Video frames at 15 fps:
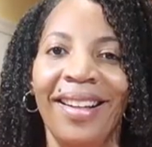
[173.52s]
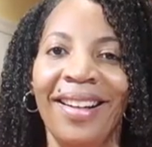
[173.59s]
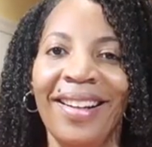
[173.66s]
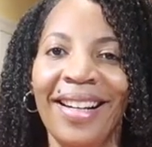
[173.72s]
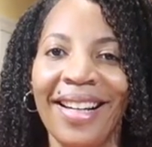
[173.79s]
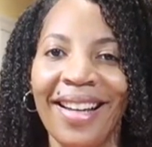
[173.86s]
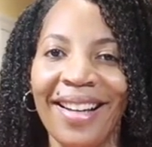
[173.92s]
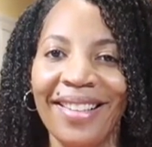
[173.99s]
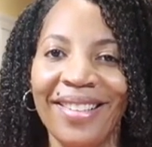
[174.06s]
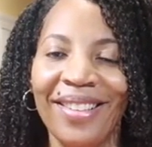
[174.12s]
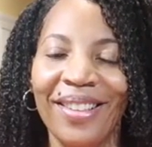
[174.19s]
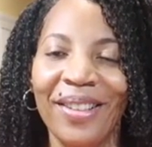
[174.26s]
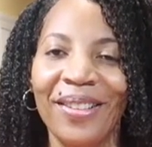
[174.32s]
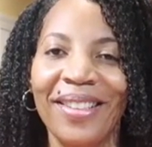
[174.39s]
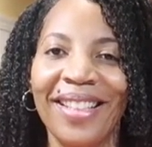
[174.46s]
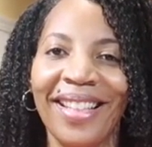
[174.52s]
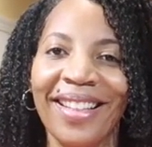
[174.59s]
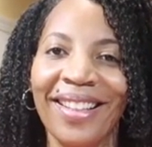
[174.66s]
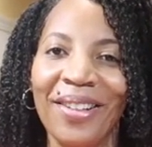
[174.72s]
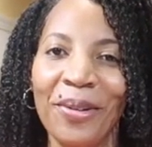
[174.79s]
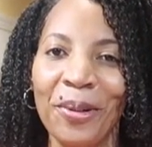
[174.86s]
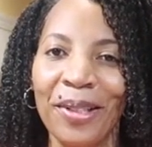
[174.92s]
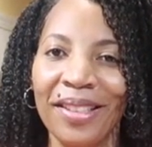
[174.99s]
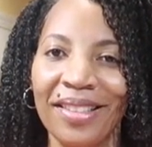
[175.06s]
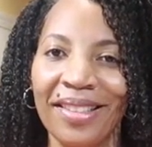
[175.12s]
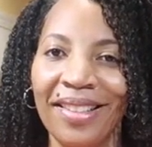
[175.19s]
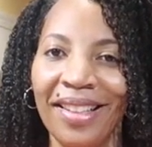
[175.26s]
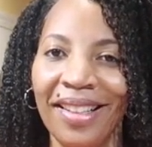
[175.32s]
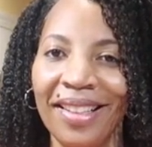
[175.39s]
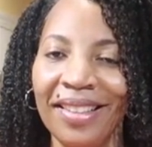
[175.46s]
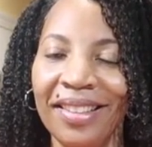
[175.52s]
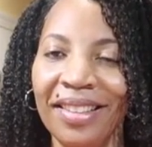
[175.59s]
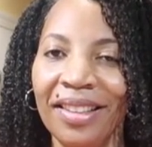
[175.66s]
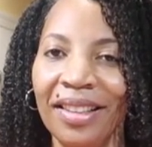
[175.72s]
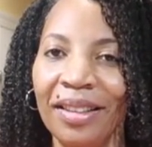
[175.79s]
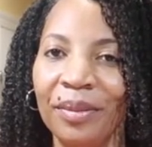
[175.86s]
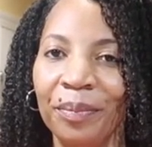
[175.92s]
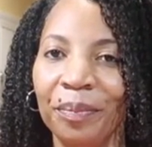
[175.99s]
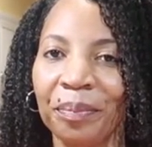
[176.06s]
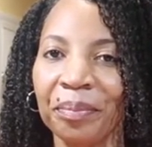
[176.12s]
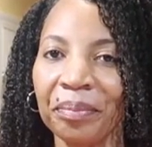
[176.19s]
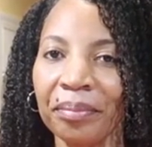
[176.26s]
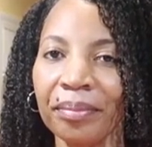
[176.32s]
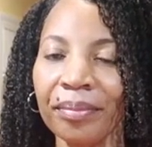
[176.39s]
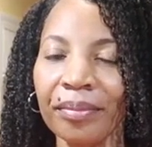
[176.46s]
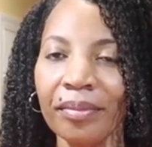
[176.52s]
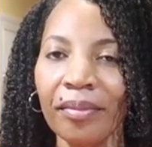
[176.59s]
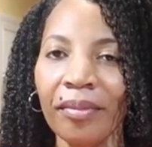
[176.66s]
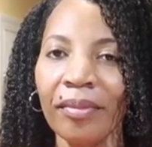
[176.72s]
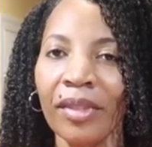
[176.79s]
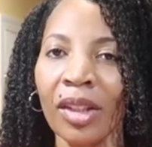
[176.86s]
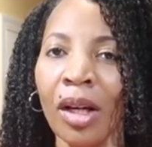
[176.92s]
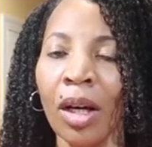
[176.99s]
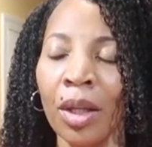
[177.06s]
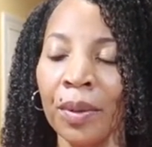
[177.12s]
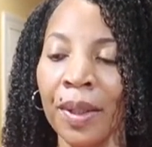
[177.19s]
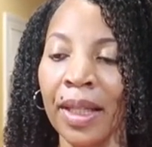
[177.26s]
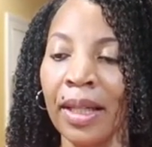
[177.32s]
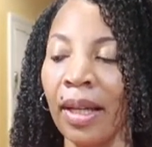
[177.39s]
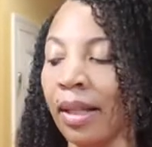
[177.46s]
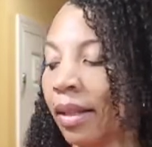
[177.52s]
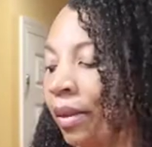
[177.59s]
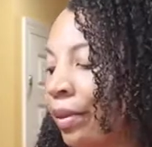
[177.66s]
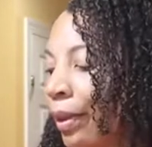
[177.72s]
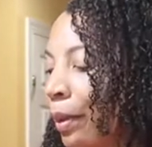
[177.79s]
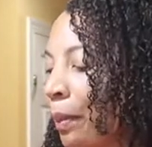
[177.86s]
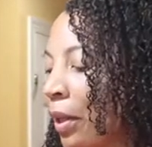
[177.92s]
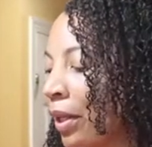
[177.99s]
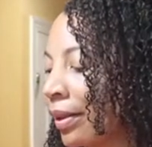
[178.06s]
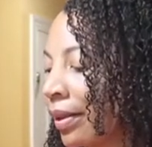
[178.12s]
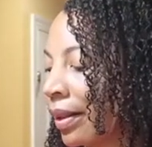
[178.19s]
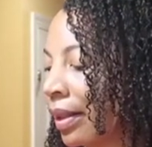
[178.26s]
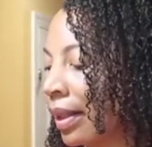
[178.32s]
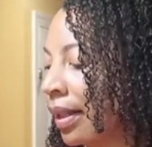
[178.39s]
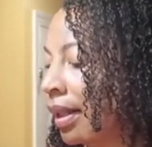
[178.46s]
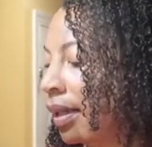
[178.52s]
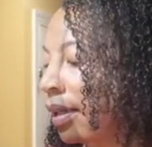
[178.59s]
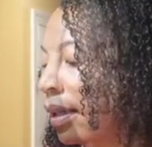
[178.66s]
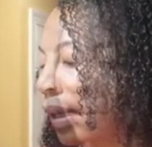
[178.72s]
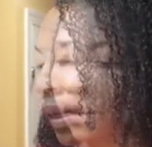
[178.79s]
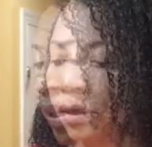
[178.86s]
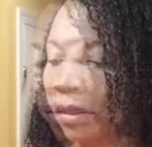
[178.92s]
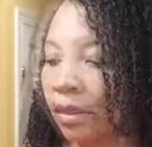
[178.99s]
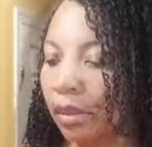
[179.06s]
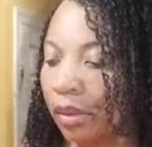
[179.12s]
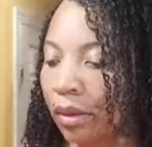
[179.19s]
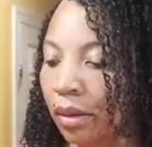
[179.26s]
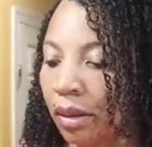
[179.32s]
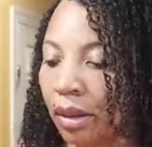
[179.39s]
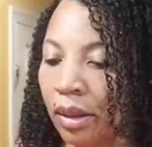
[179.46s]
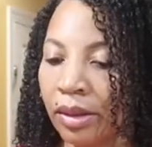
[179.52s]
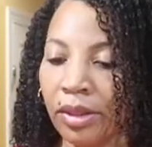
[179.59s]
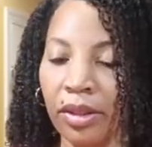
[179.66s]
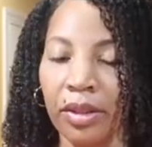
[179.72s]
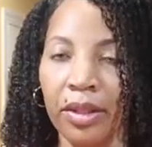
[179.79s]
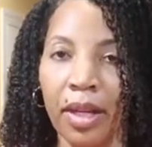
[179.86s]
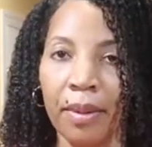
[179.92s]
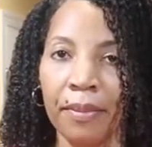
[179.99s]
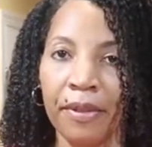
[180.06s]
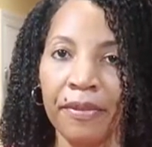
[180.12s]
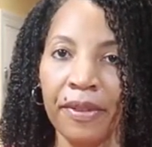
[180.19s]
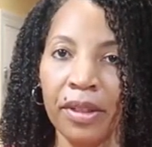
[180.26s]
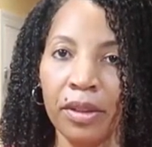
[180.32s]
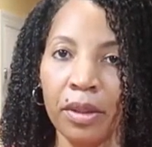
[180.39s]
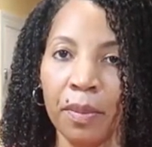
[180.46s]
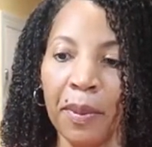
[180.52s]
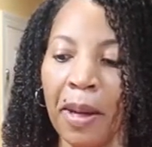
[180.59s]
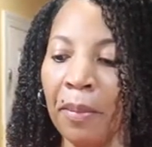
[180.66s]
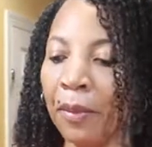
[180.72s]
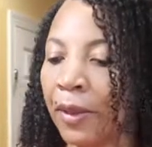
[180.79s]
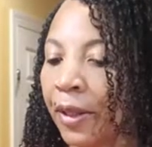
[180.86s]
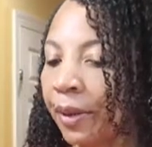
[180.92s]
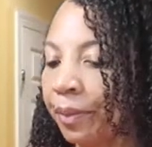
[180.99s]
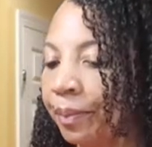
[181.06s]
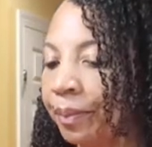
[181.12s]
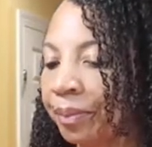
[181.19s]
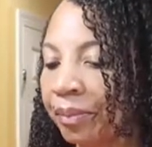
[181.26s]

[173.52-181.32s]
Alright guys, so you see the corn is done. Already got the grill marks on it. So it's just time to finish the prep work.